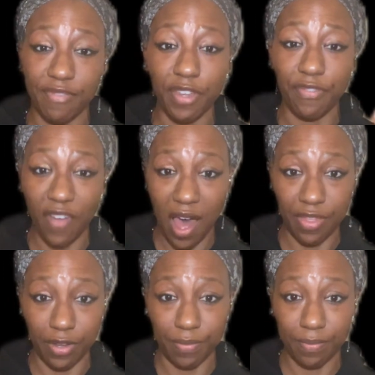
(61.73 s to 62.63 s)
of your
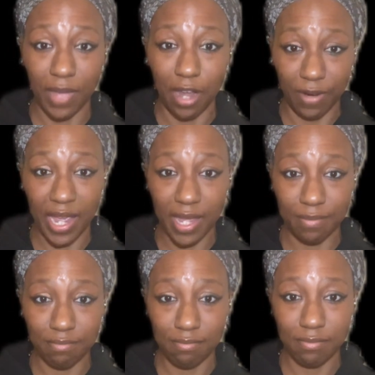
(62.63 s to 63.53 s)
father. All right.
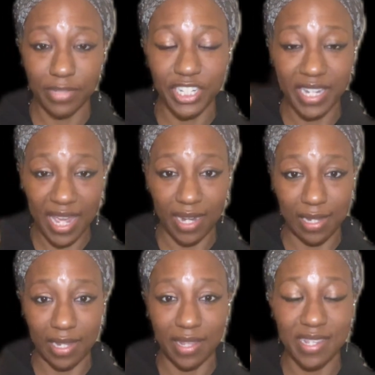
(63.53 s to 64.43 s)

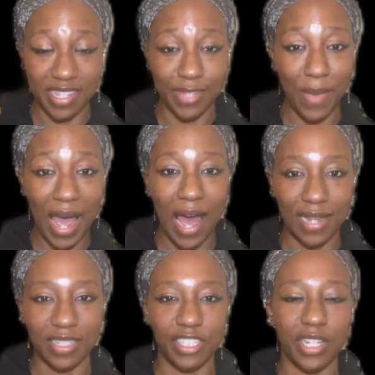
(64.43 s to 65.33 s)
Genetically, this is
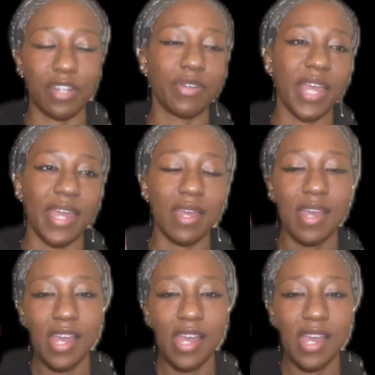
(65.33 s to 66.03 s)
biology. Okay.